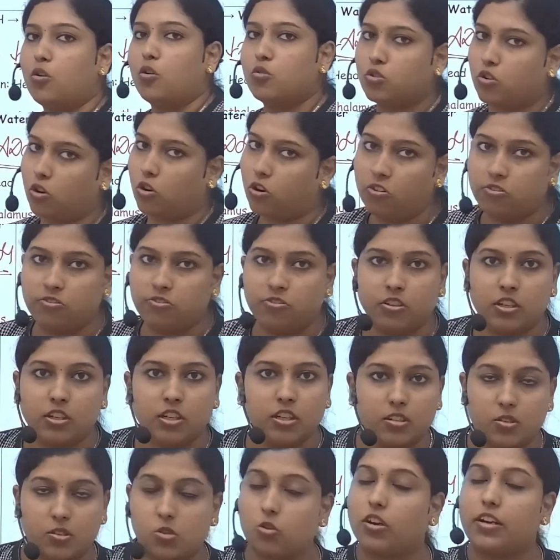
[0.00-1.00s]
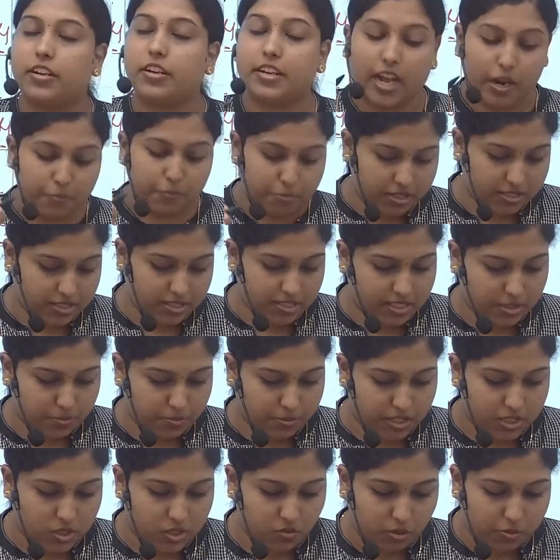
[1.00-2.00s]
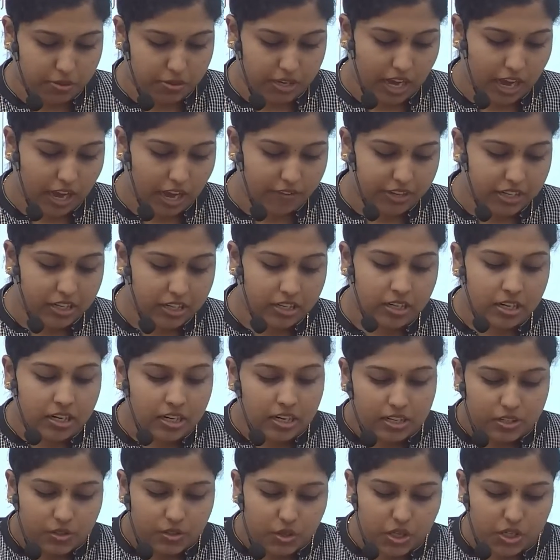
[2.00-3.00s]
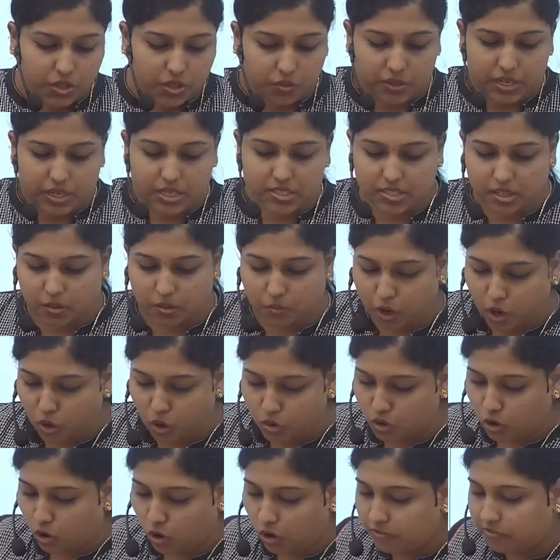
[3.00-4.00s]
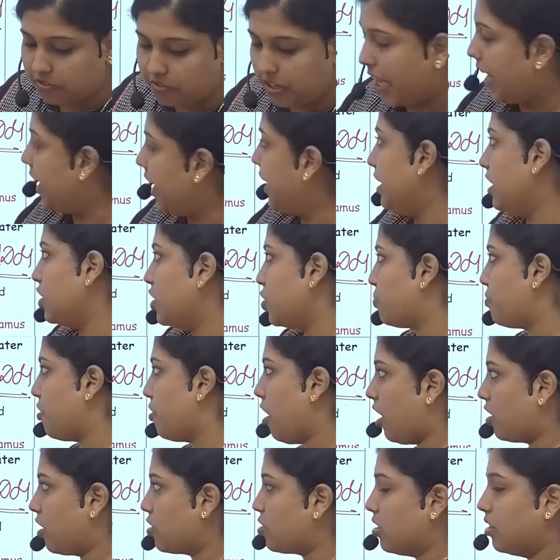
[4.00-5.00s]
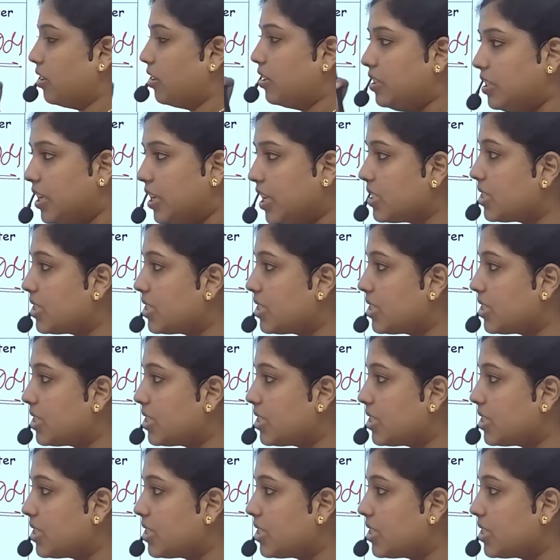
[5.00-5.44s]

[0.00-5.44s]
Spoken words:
of, diabetes insipidus will be having decreased amount of ADH production. Yes.